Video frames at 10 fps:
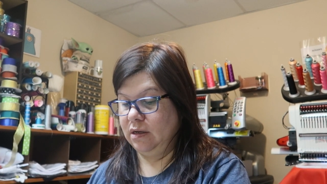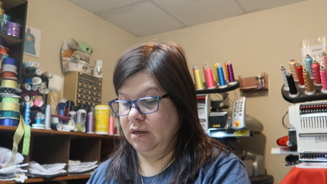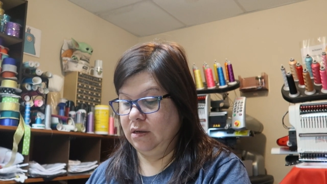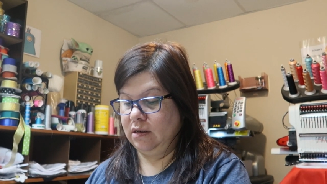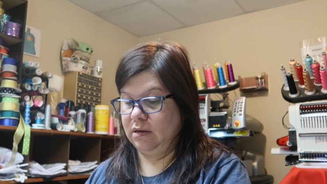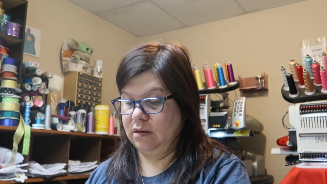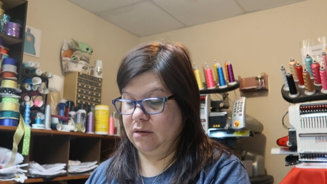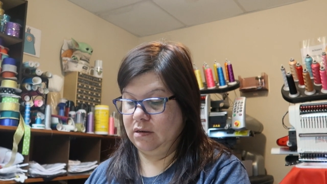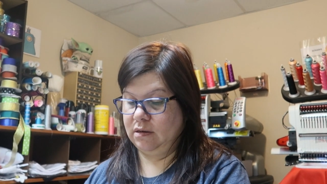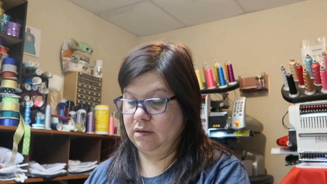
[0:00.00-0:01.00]

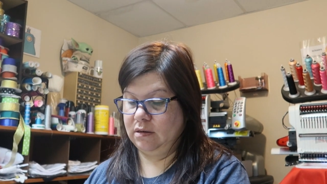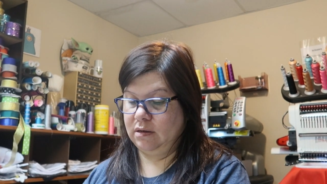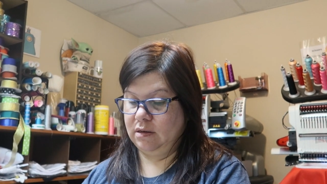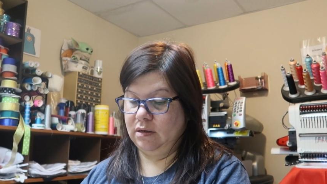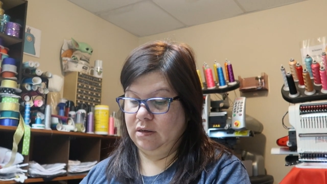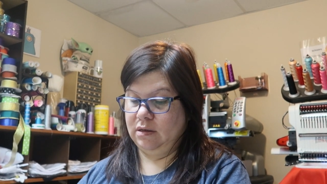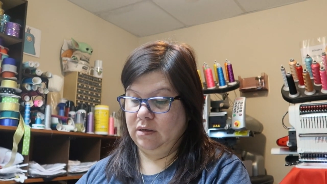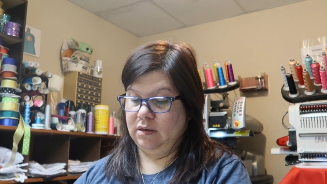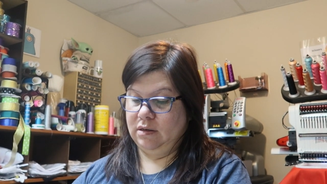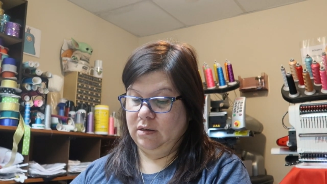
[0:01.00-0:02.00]

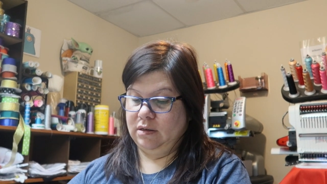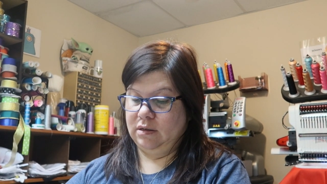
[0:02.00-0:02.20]
Nothing is said.